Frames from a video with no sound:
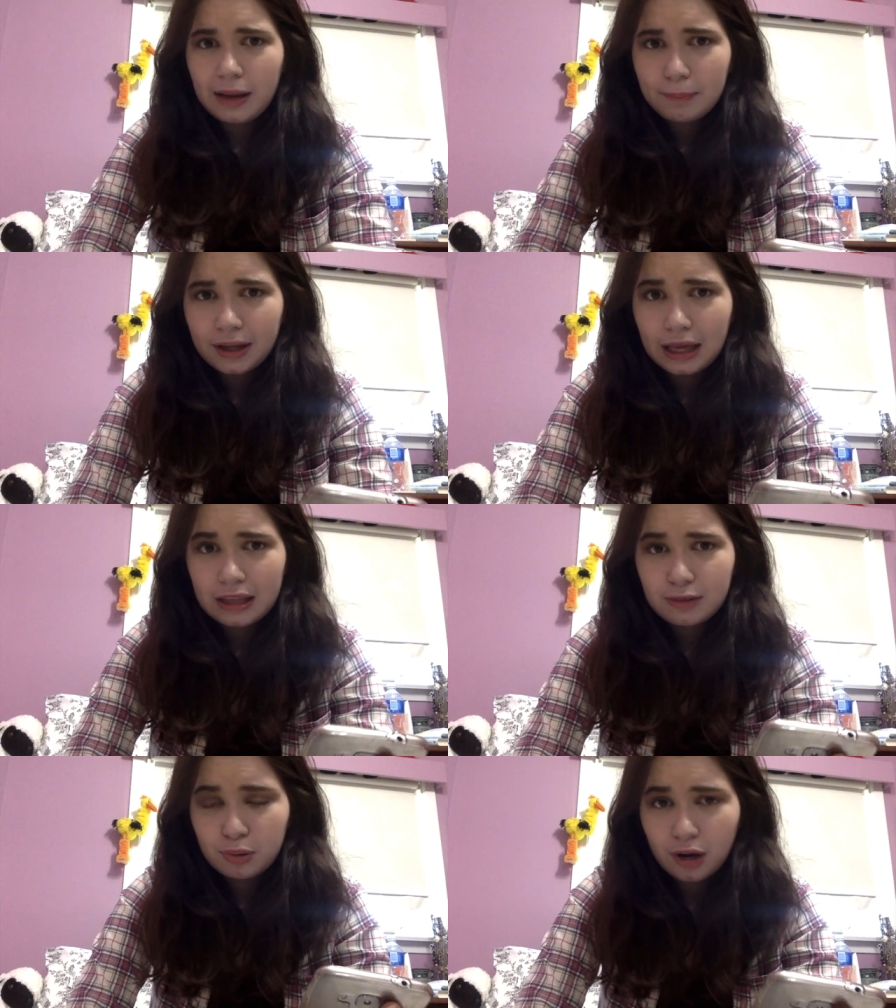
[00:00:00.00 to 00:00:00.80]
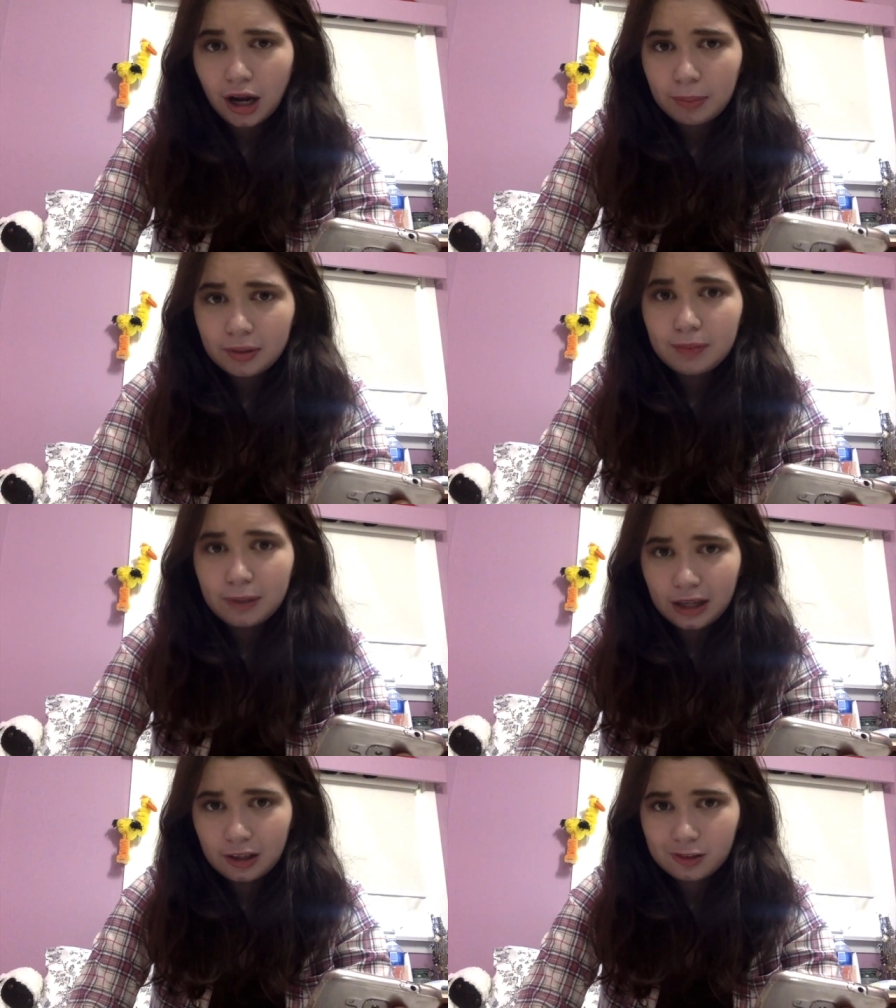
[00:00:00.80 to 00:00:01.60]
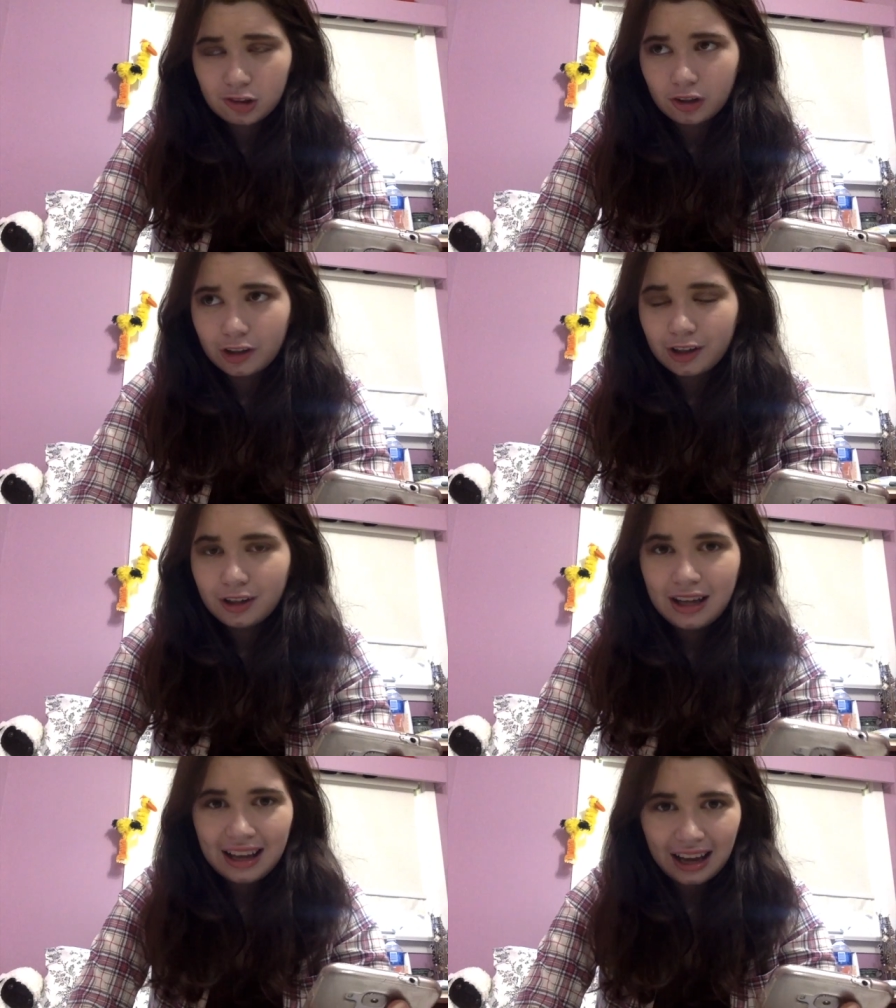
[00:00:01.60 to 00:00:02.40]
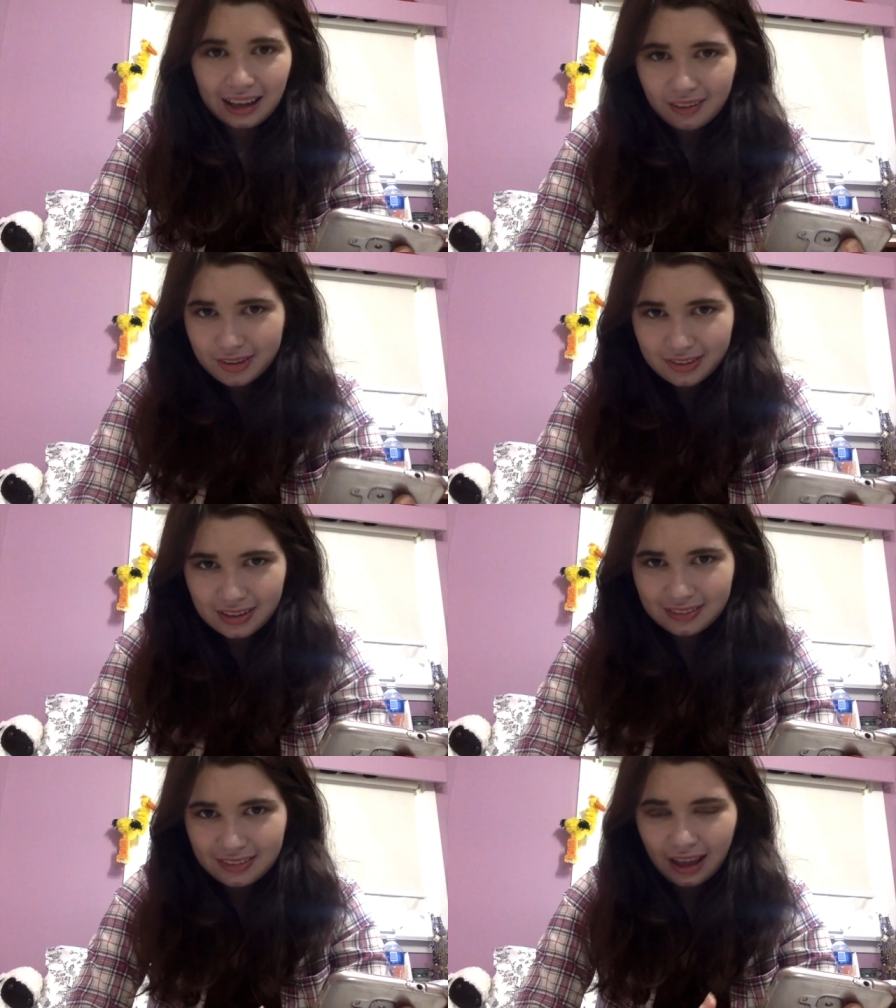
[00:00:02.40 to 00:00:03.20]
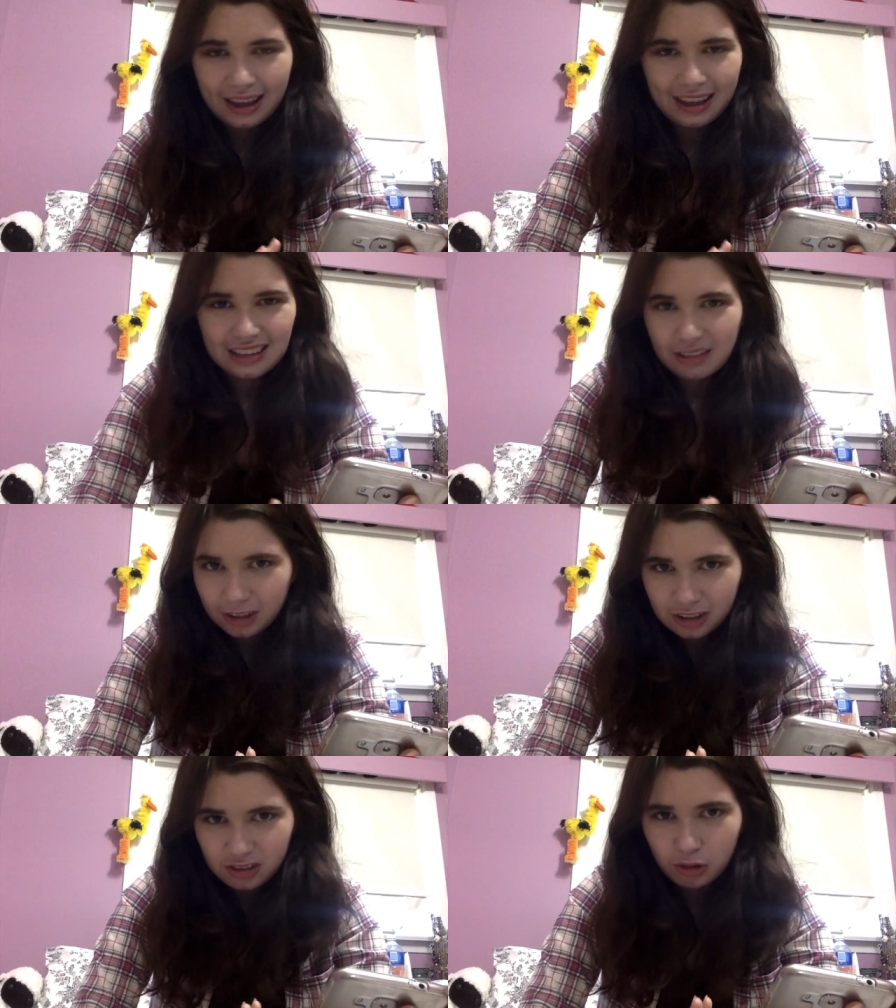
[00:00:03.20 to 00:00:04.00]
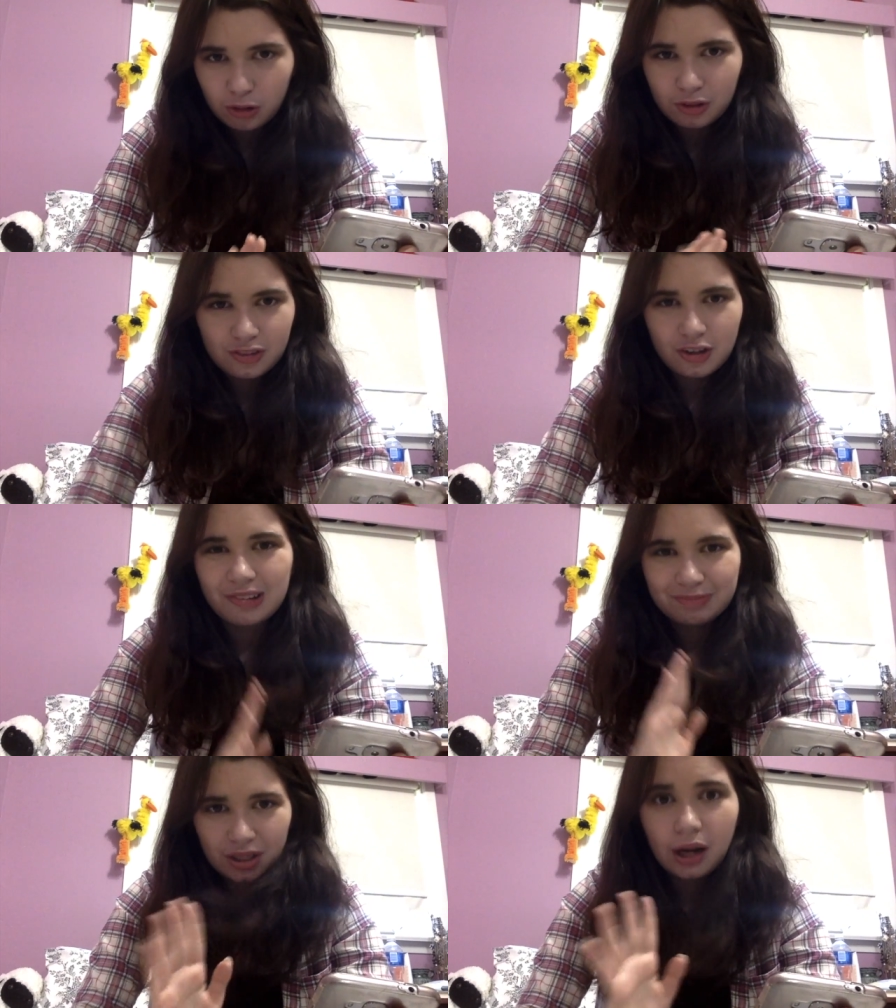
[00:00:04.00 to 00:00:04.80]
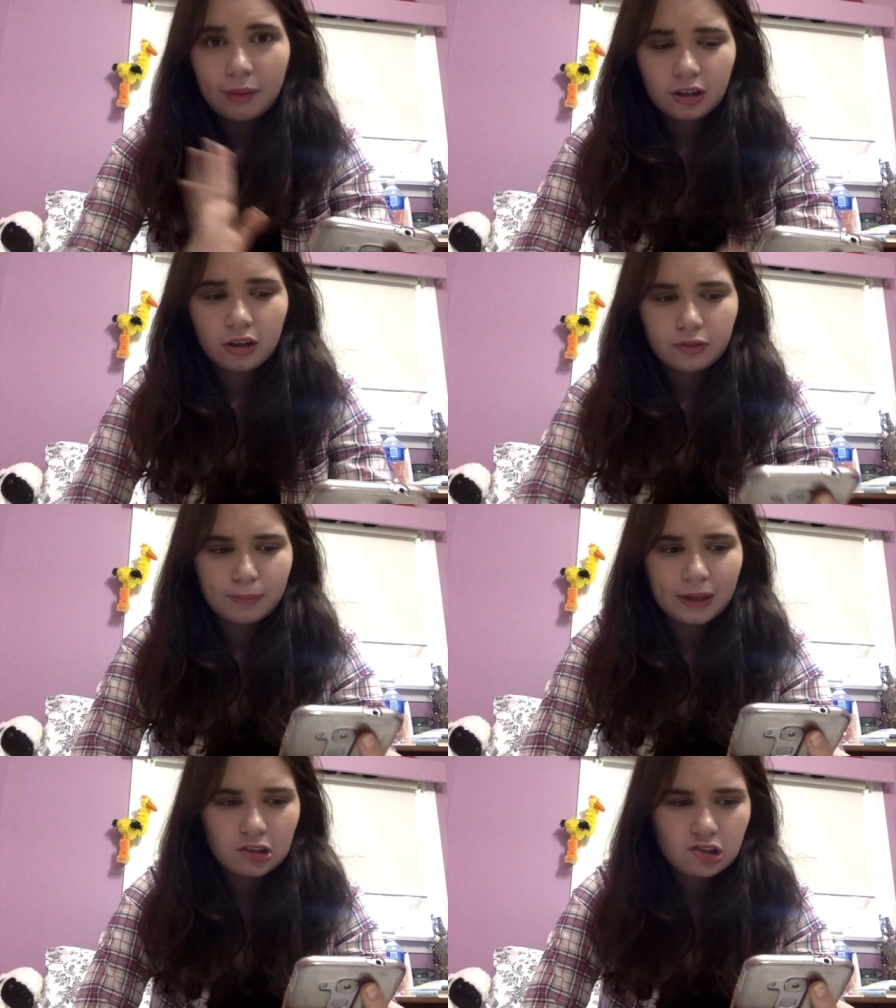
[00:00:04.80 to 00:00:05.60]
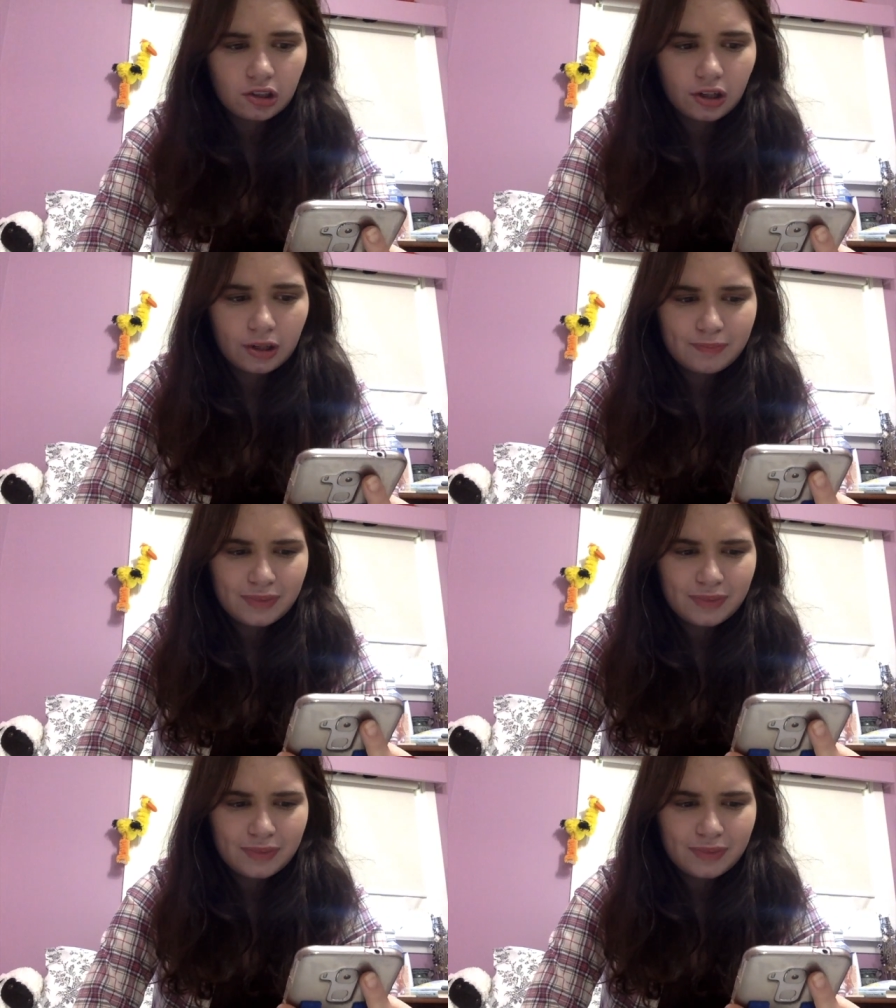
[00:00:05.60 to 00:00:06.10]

But it's probably Pink Sugar. I love the scent of that. It never gets old, so I'm gonna go for Pink Sugar.